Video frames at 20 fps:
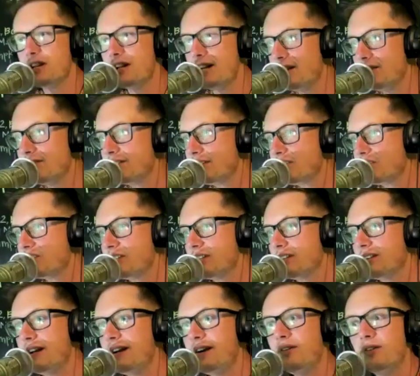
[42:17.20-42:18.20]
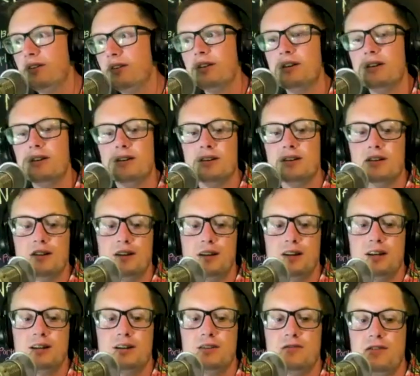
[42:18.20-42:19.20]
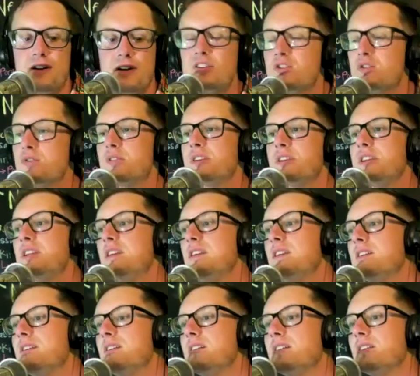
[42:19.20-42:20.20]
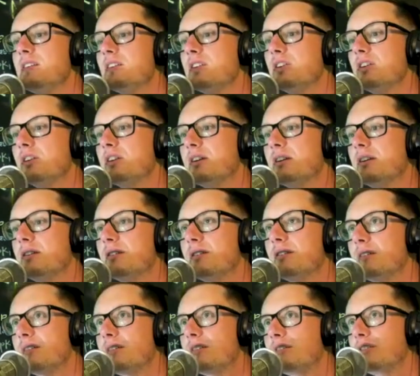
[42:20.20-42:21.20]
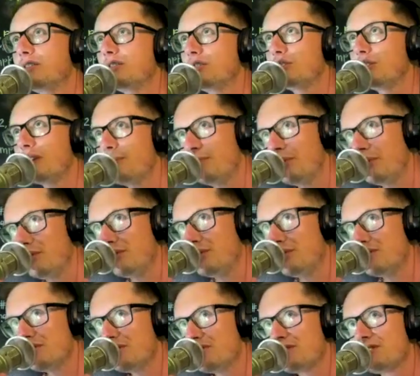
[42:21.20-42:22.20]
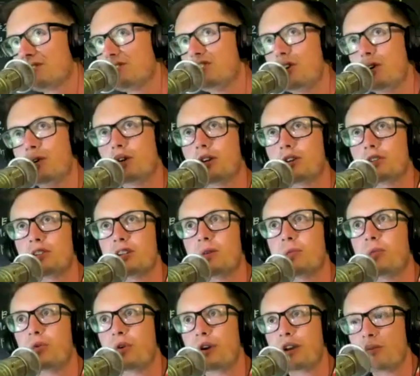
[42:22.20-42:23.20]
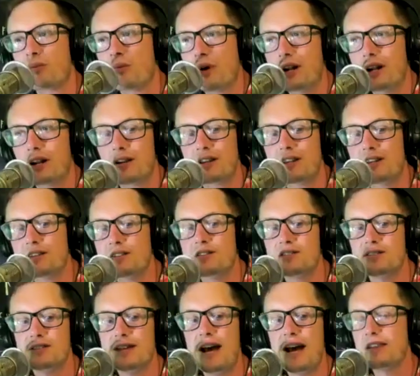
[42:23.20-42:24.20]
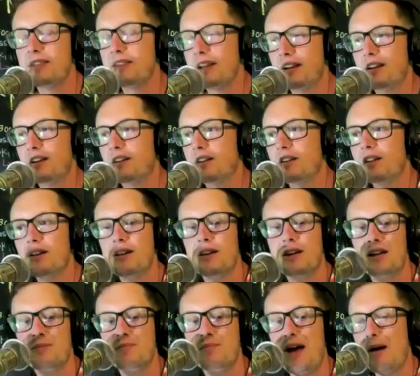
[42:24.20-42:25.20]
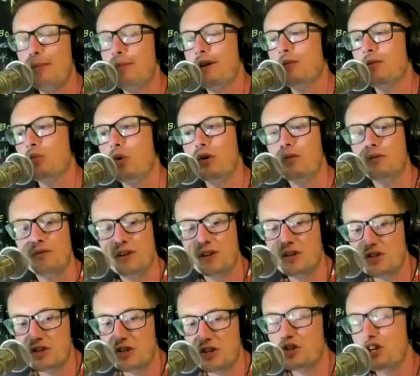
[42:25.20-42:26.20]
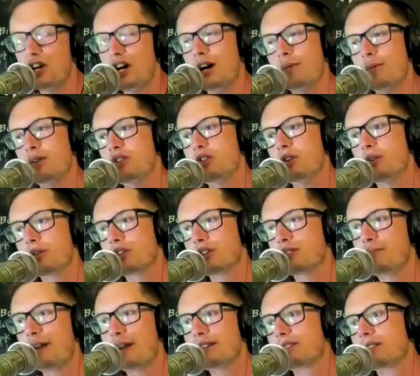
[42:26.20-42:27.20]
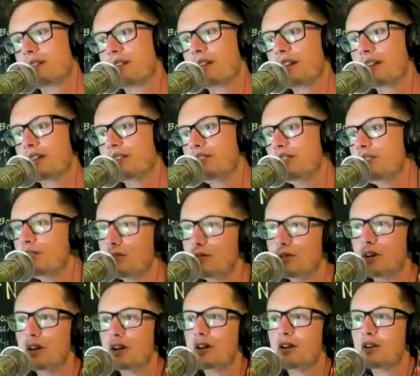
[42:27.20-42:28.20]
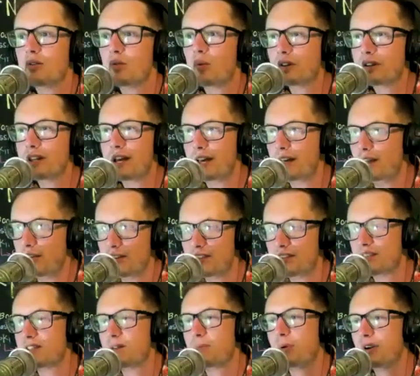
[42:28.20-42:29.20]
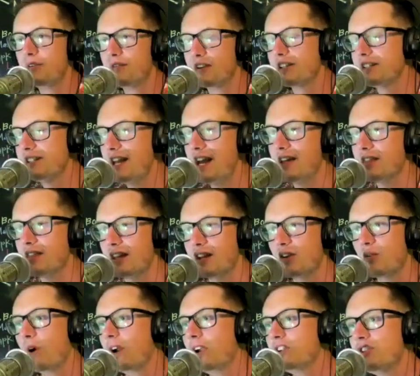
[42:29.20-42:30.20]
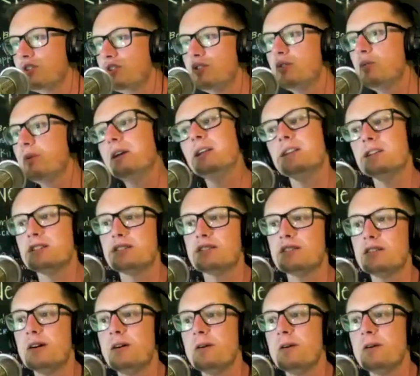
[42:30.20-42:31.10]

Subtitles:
it out, and eventually cripples Joker to the point where he's sat there and Batman won't finish the job. And Joker's basically like, dude, what the hell? This is the perfect death. Like, why aren't you doing this?